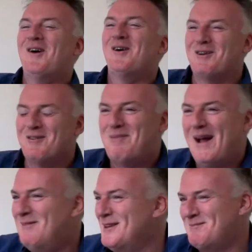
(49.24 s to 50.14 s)
Order of
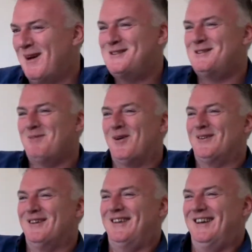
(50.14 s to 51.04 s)
payments, basically.
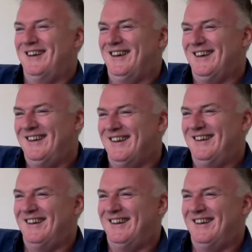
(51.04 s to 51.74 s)
Most of the order of